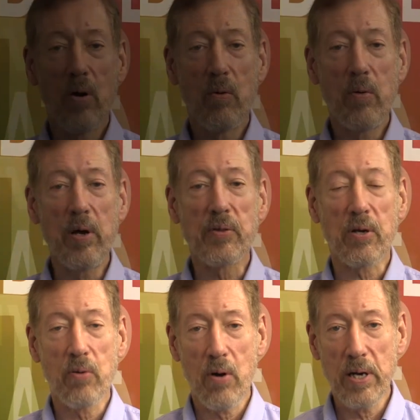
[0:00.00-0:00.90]
We're here at the
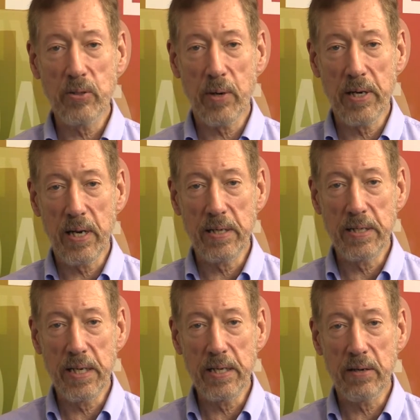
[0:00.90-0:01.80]
CROI
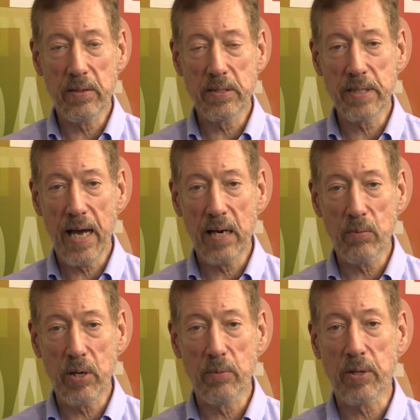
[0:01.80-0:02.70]
2019 here in Seattle.
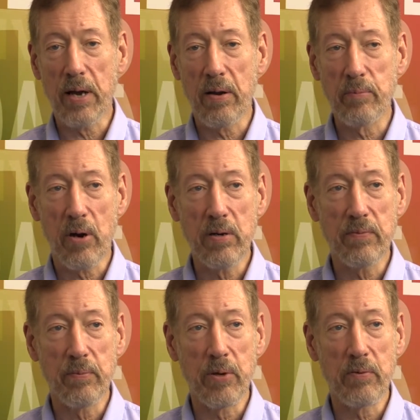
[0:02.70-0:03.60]
We're here with Gary
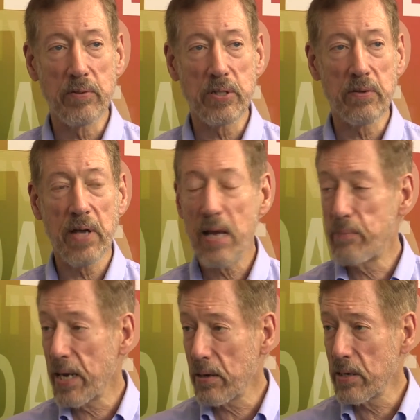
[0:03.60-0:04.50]
Maartens from the University of
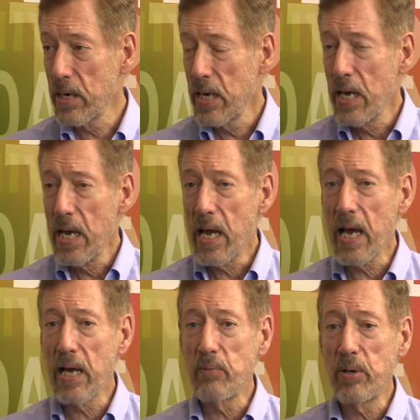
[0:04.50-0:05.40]
Cape Town,
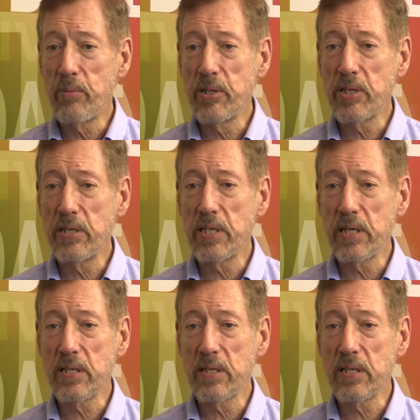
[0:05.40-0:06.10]
and we appreciate you taking the